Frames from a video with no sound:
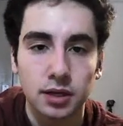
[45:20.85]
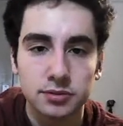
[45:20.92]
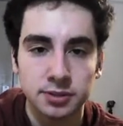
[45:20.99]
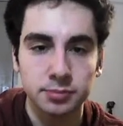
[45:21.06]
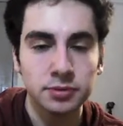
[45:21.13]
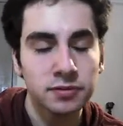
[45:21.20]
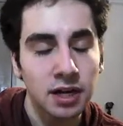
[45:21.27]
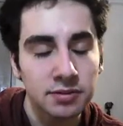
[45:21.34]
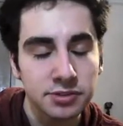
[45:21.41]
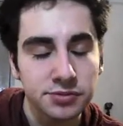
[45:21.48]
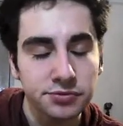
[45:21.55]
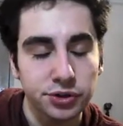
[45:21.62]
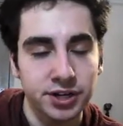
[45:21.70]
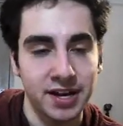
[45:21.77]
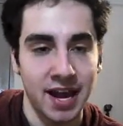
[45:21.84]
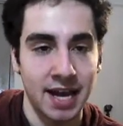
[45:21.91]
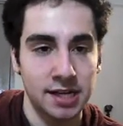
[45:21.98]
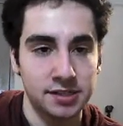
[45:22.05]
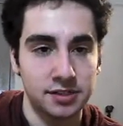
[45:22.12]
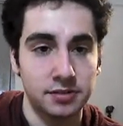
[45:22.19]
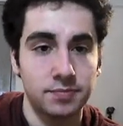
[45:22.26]
Number
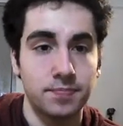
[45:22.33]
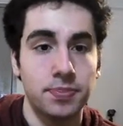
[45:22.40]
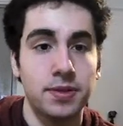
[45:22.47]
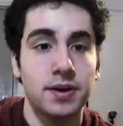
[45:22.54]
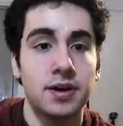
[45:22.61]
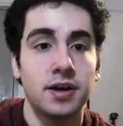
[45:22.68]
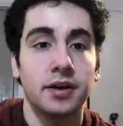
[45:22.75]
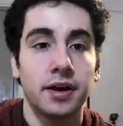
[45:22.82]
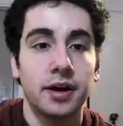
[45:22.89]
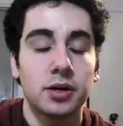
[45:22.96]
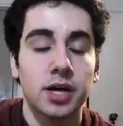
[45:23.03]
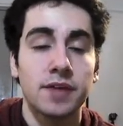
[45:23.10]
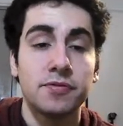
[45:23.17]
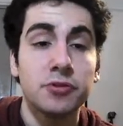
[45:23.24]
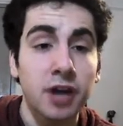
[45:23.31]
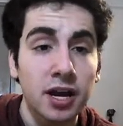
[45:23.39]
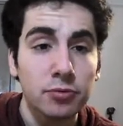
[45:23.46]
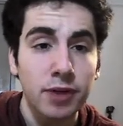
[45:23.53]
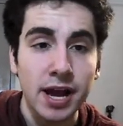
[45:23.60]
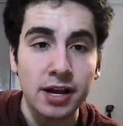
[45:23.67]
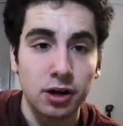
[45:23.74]
548. If you gotta
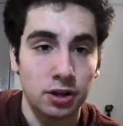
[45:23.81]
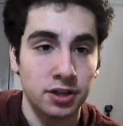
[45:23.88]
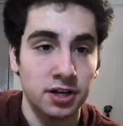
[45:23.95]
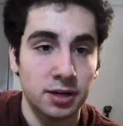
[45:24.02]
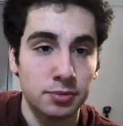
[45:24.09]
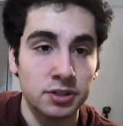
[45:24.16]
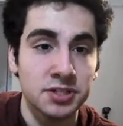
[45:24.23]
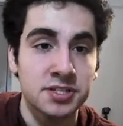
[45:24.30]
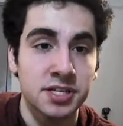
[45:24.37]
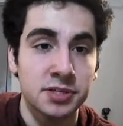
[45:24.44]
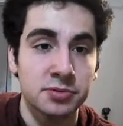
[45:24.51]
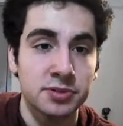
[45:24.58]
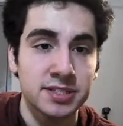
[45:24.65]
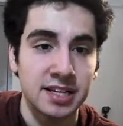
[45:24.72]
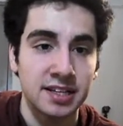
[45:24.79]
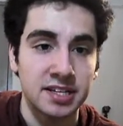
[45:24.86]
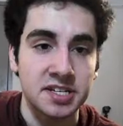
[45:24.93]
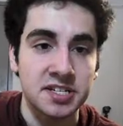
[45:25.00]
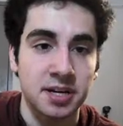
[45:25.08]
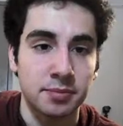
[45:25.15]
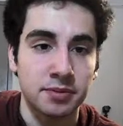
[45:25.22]
rank all the numbers, this one's at
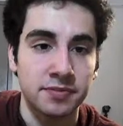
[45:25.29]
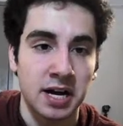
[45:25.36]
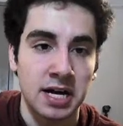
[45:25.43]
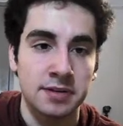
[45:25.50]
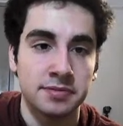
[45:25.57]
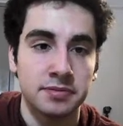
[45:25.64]
least number 5.